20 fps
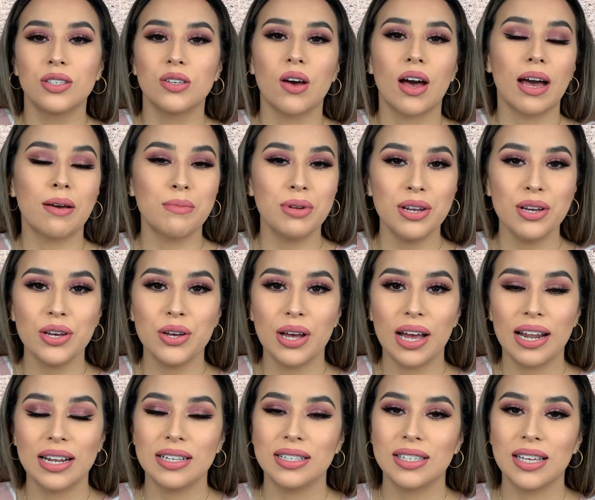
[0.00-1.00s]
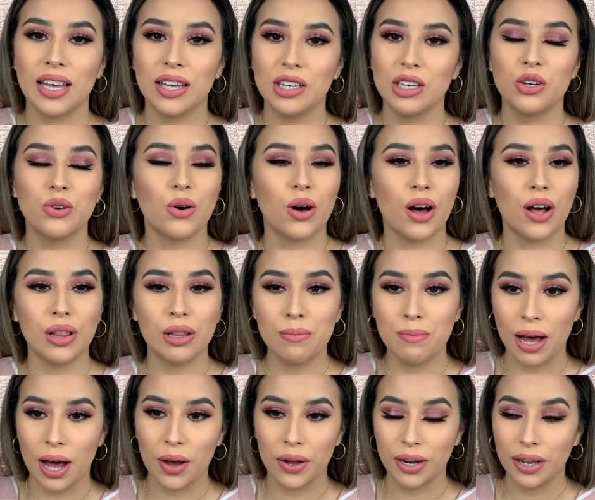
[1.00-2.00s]
So I'm going to go ahead and tell you all
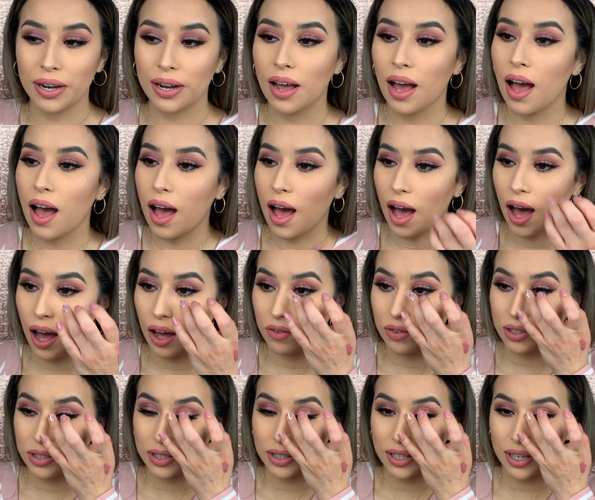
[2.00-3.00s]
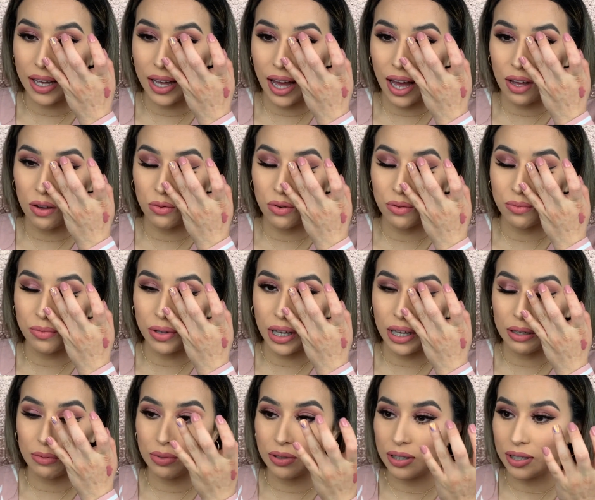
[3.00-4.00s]
about it. Obviously, I won't
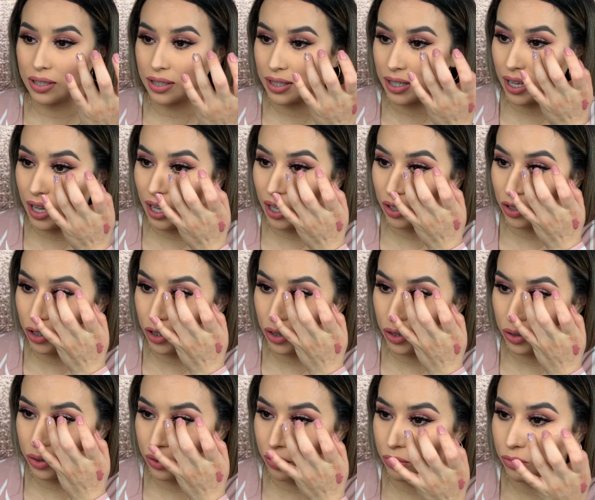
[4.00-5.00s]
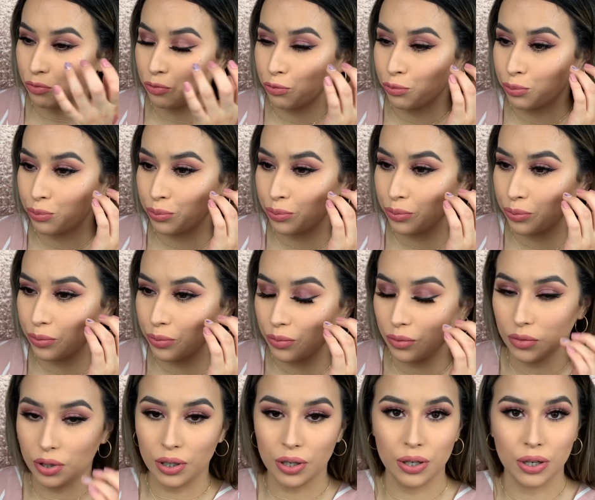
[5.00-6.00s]
be able to tell you,
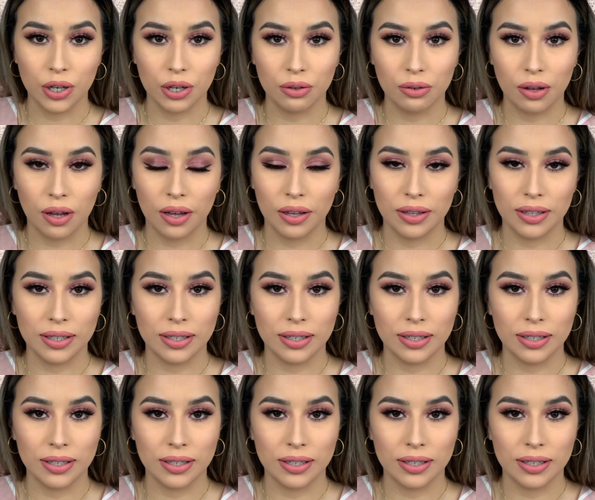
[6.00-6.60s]
you know, all